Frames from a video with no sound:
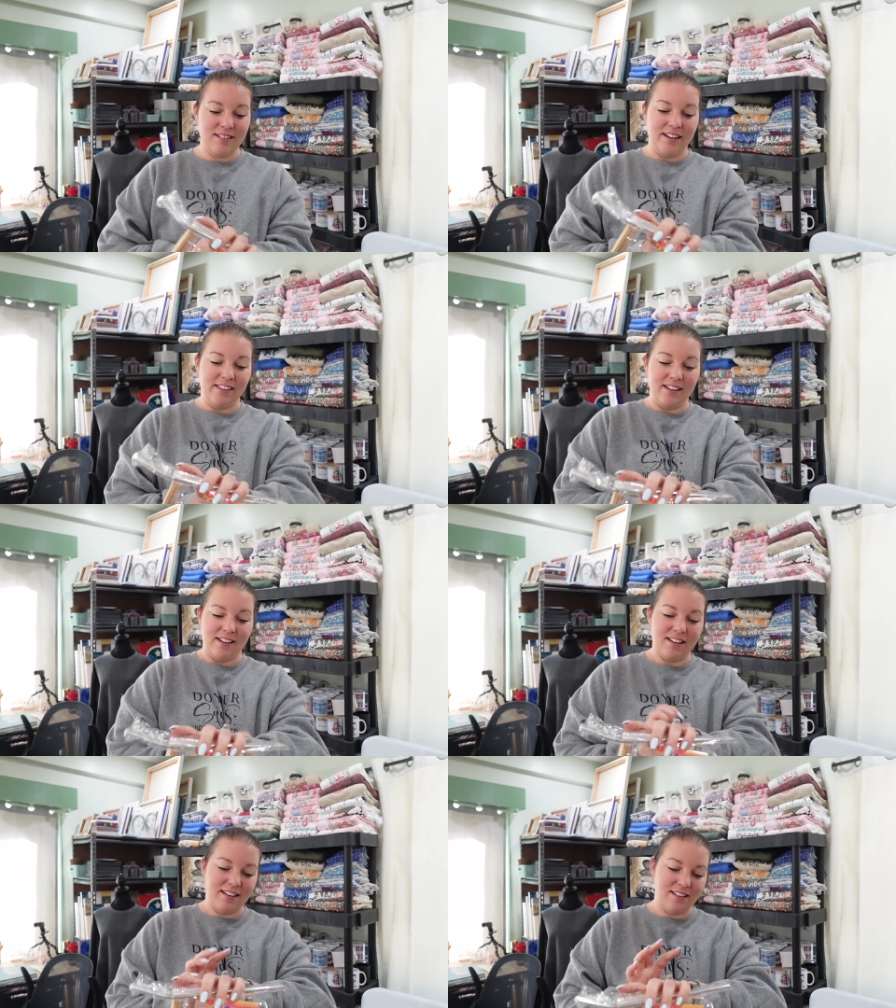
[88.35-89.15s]
I
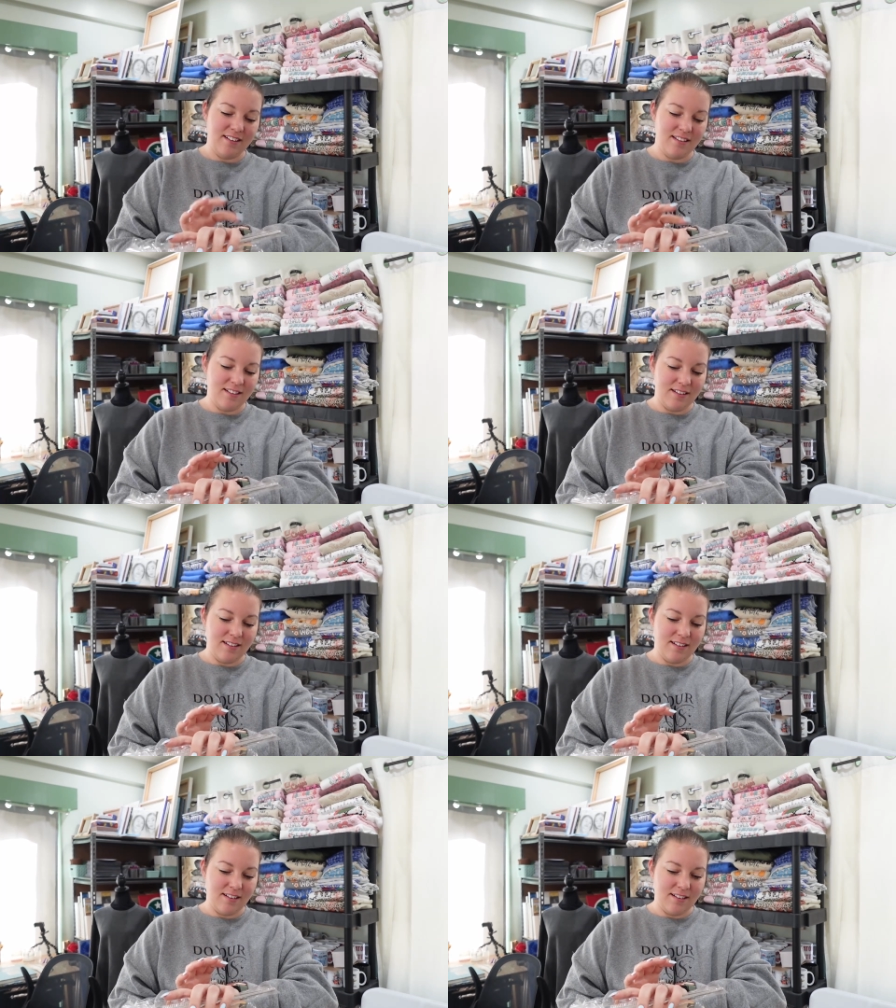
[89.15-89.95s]
think.
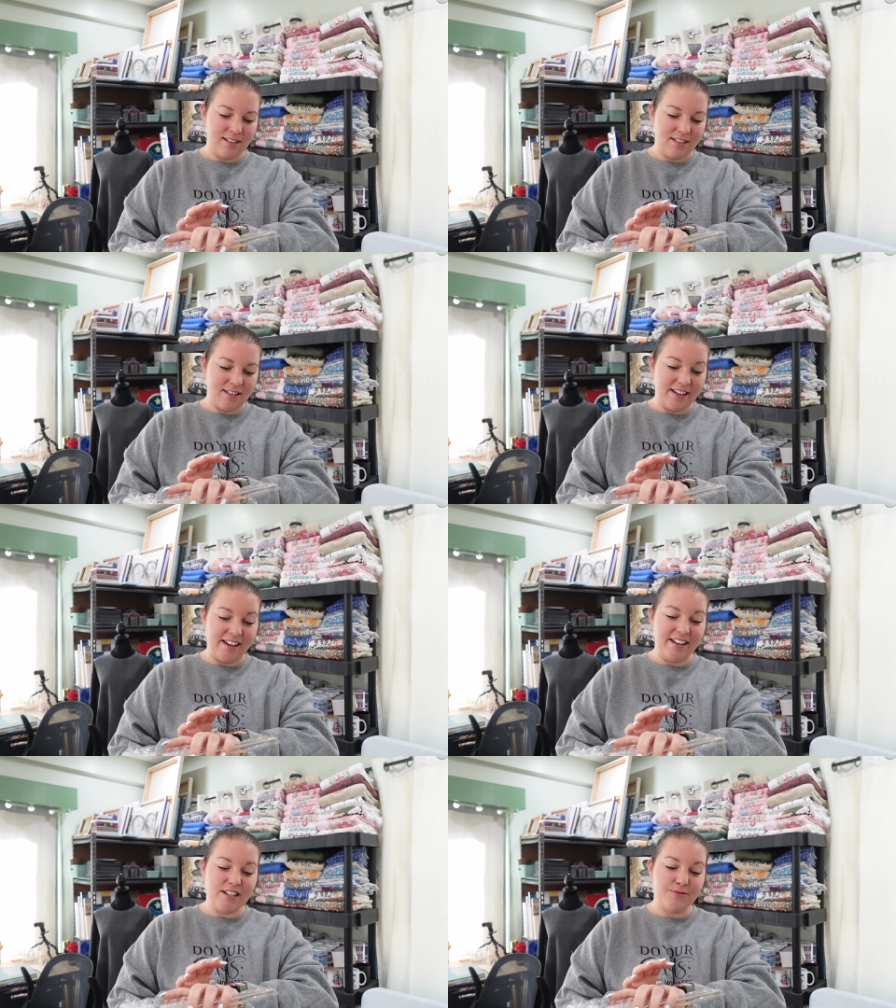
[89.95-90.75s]
Yeah,
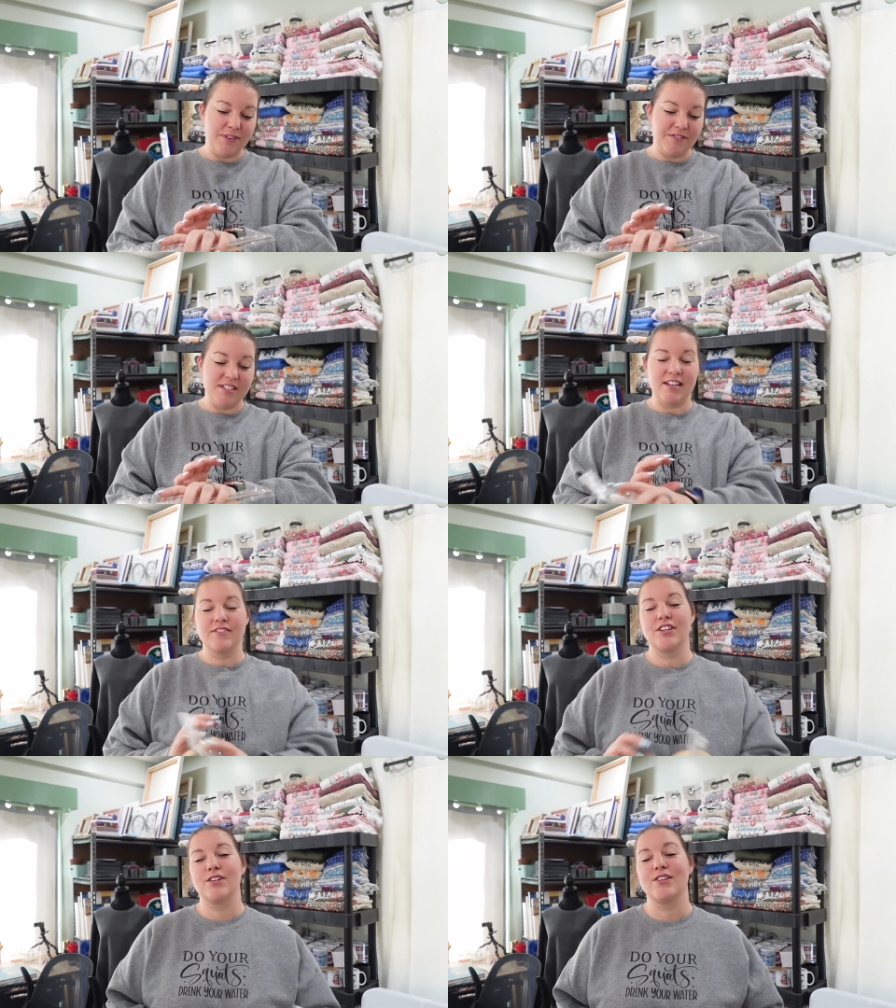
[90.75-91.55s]
it is
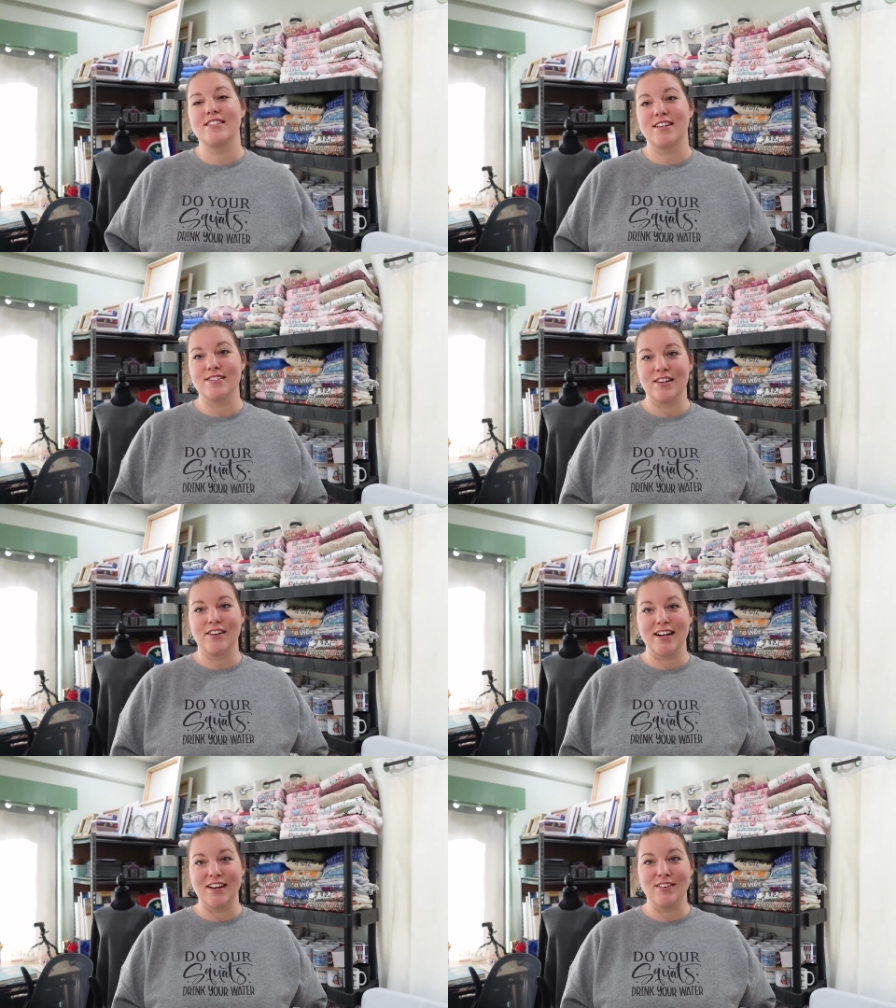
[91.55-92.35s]
57 degrees outside
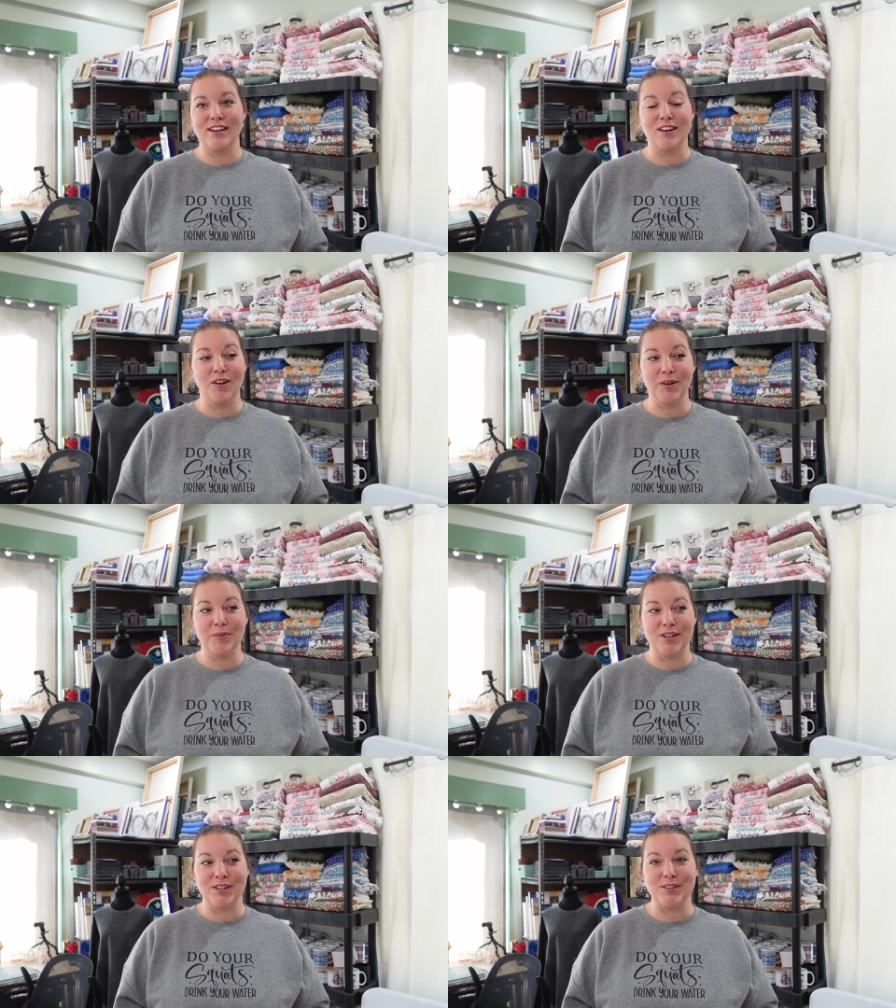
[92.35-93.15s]
right now, and all I
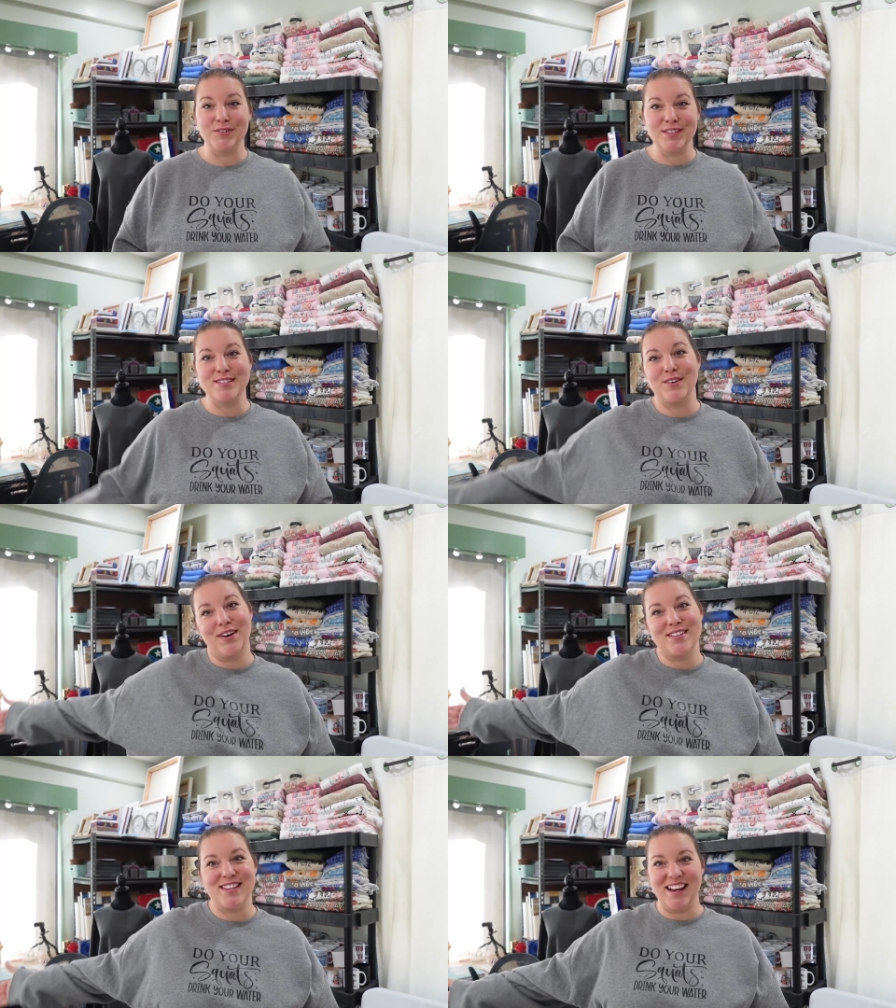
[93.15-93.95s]
want to do is go
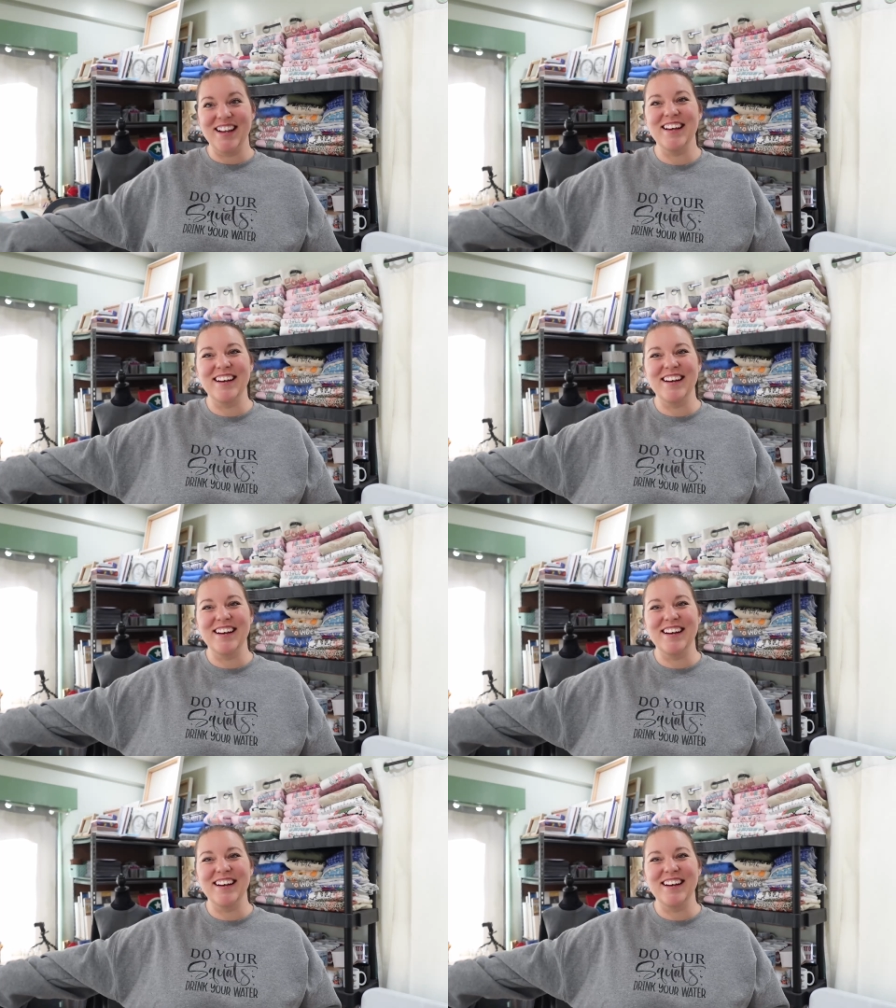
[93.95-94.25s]
outside.